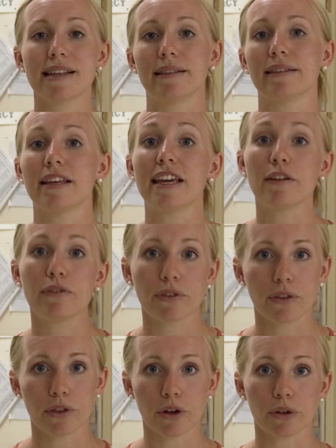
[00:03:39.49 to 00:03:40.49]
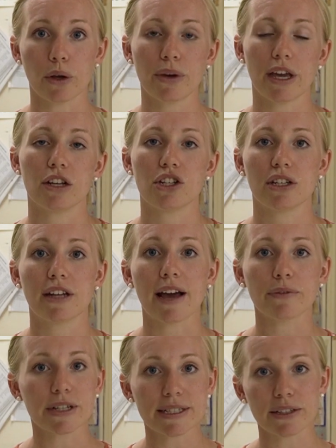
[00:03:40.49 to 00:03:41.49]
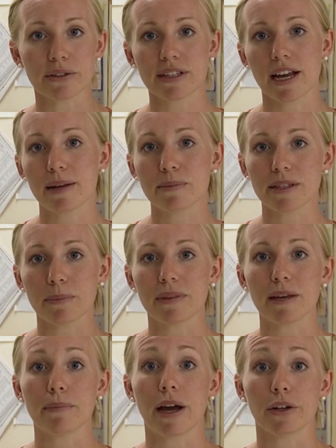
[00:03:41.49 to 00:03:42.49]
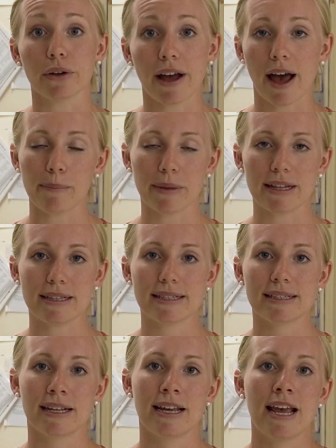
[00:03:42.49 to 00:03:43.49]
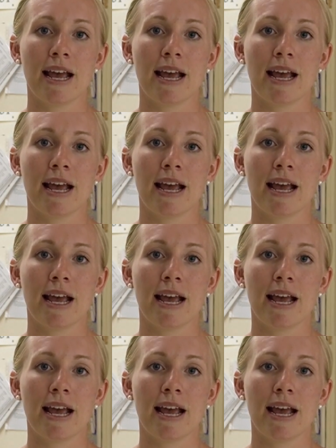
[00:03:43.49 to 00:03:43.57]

and leave their location every single time something minor happens.